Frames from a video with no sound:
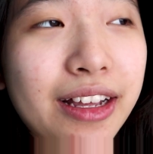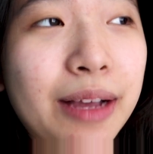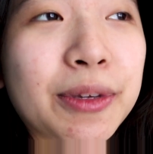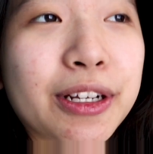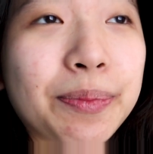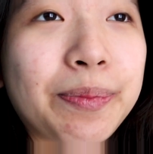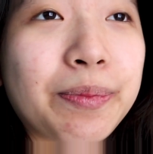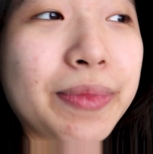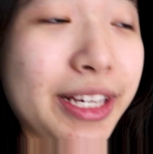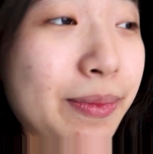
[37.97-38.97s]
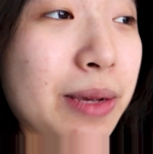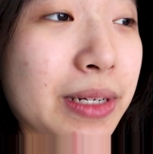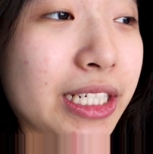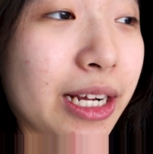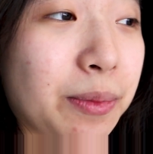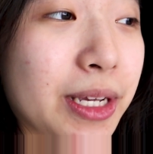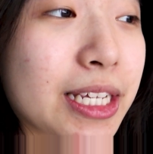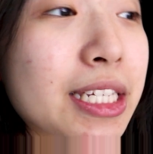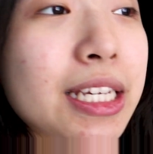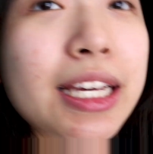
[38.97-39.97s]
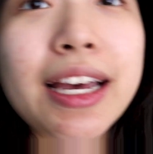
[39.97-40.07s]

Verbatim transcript: I'm gonna be in my pajamas